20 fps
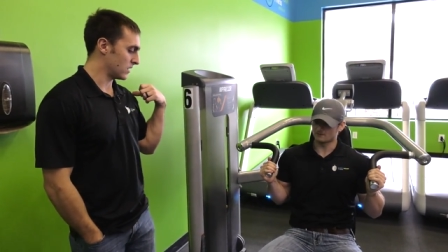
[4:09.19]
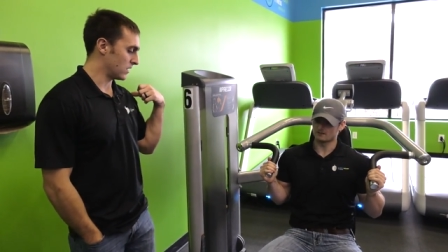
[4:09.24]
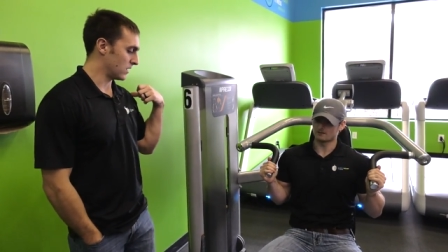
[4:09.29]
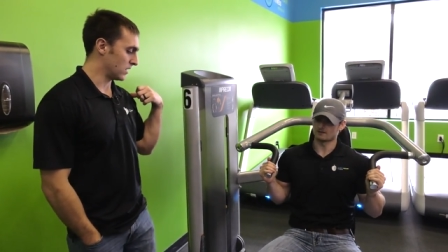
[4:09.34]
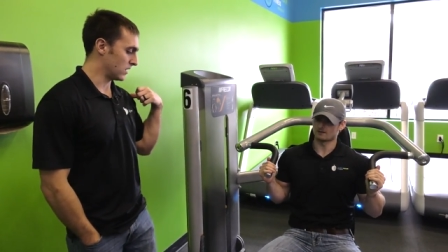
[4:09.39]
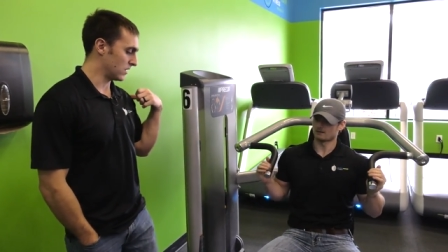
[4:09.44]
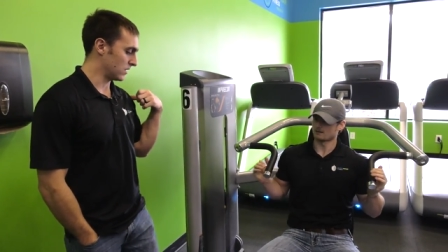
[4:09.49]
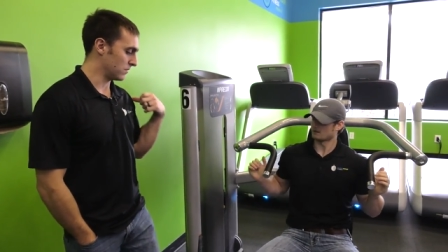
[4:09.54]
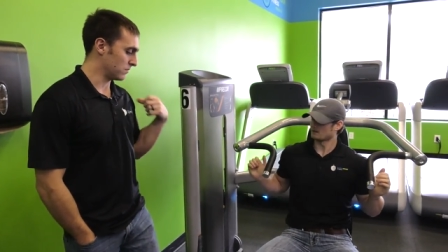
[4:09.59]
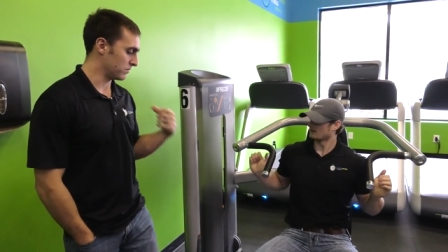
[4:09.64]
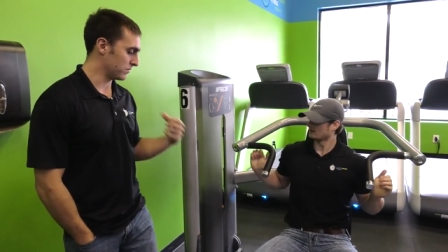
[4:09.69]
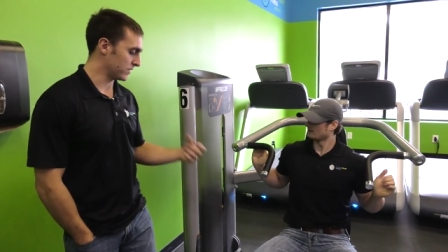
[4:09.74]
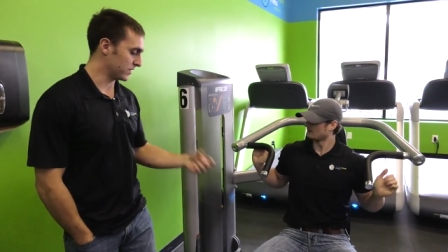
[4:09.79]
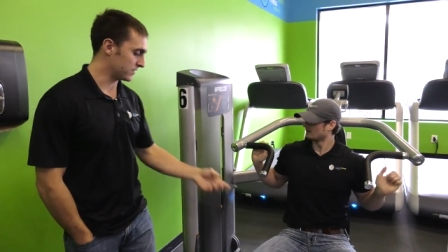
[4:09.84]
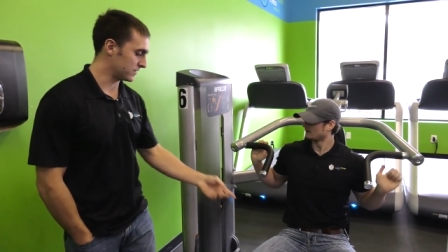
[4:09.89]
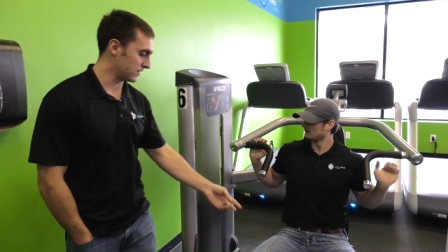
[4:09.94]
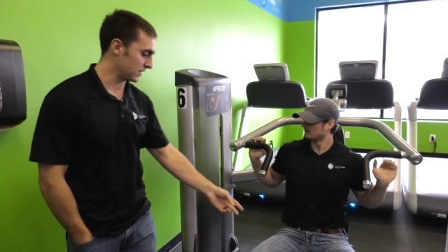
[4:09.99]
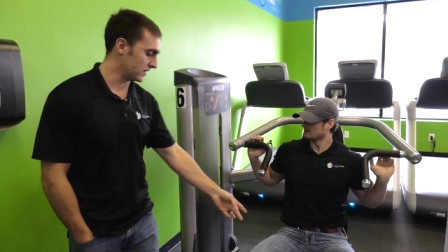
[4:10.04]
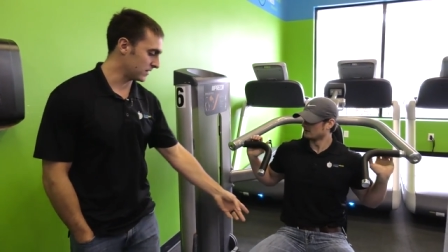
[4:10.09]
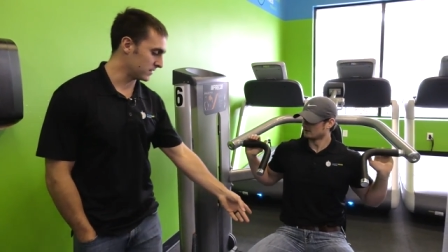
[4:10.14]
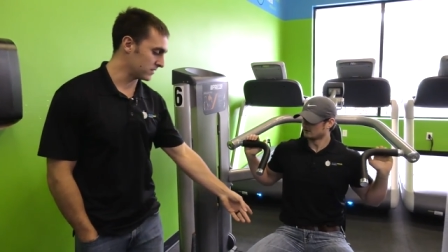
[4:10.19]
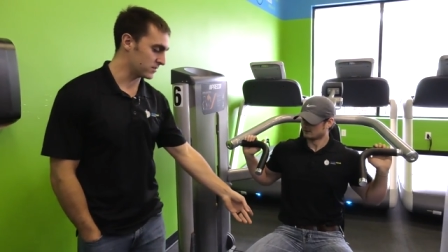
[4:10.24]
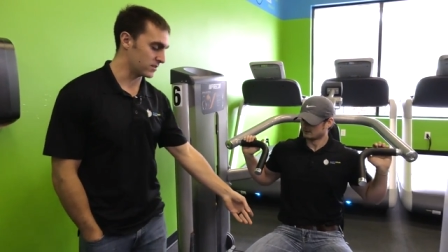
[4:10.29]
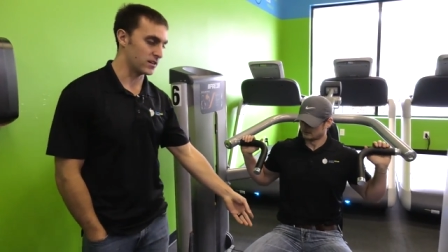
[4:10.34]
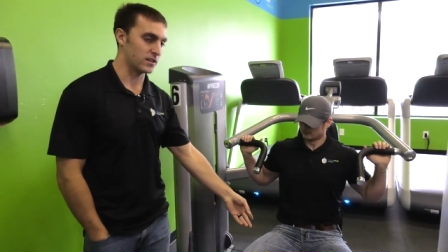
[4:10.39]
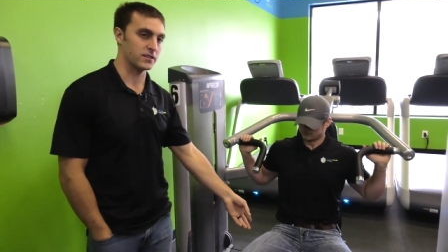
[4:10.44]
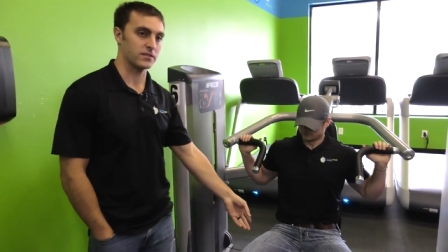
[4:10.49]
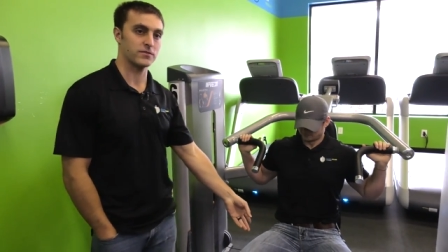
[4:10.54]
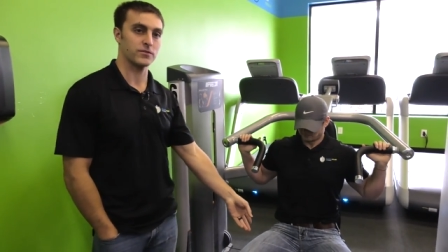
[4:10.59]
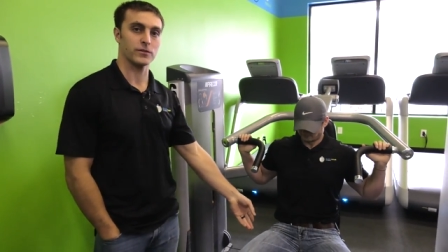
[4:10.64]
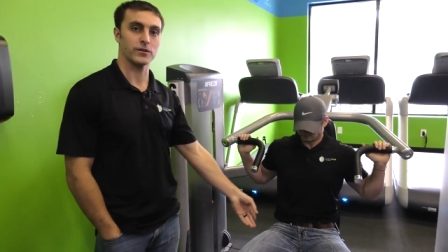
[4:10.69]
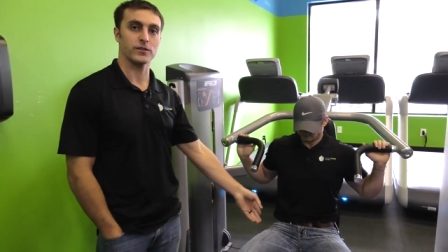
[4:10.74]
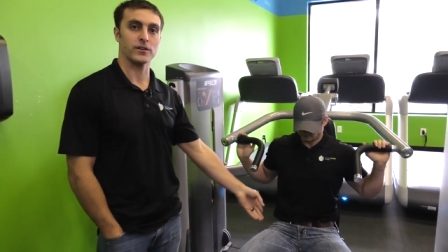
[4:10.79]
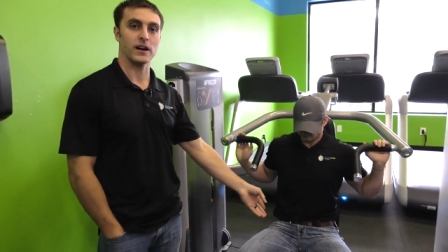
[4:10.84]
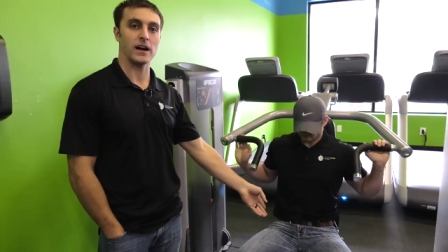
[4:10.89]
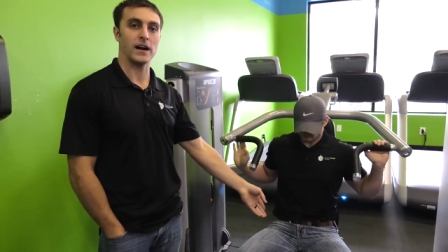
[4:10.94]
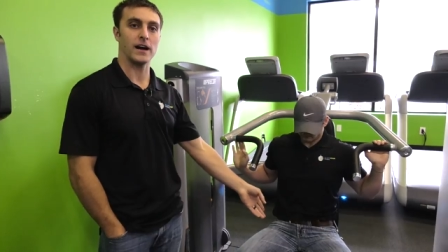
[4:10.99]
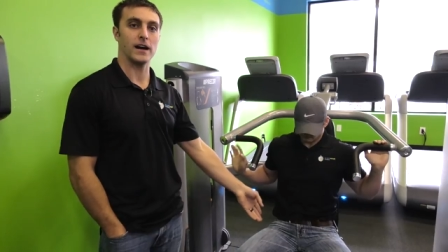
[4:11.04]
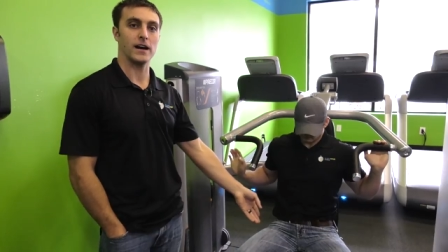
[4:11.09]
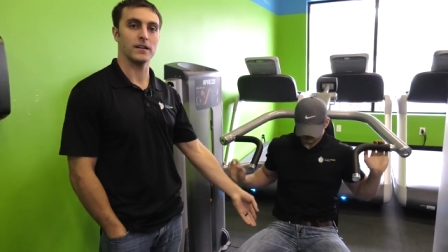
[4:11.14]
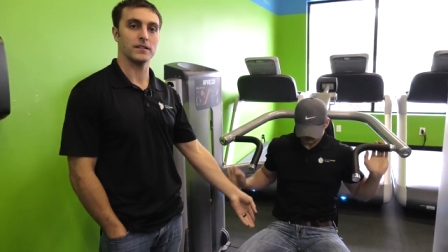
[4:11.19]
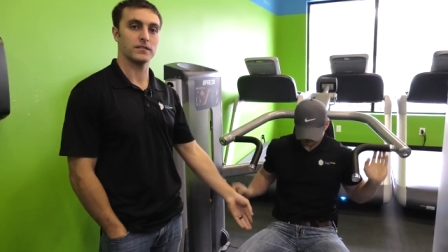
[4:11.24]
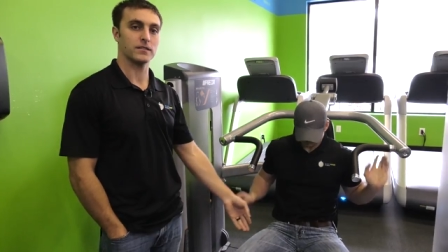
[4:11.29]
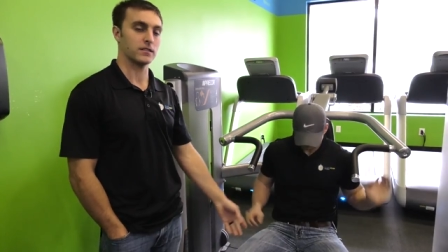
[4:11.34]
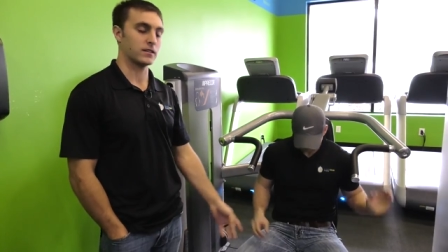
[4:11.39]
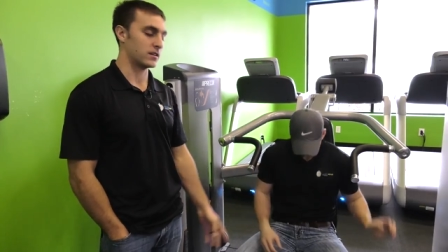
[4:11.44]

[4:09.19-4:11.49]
The seat adjusts for your height,